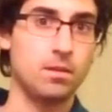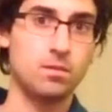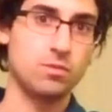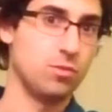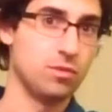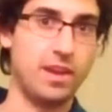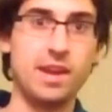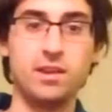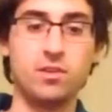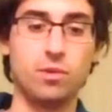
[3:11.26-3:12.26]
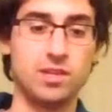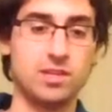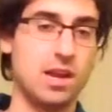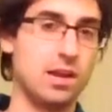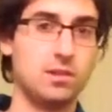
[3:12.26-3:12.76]
sort of eighty twenty
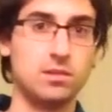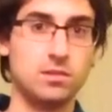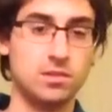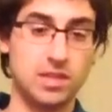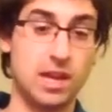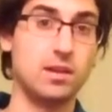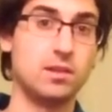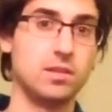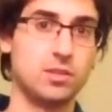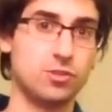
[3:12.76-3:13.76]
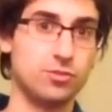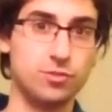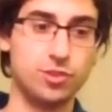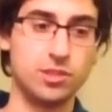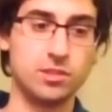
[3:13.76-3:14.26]
style, style
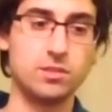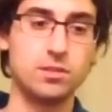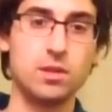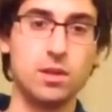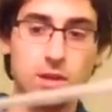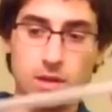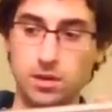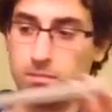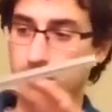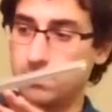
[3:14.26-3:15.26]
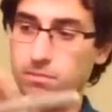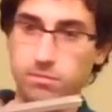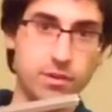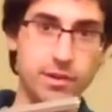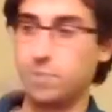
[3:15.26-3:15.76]
extrusion. Um,
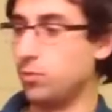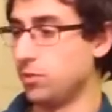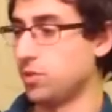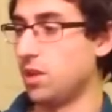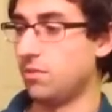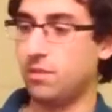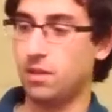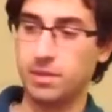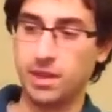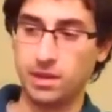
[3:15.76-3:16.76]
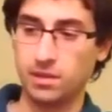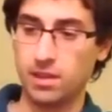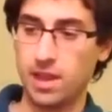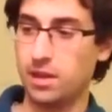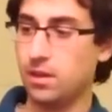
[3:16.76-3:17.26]
very cool stuff. I'll be getting into
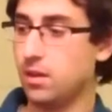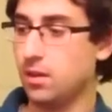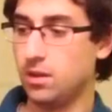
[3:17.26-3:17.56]
that.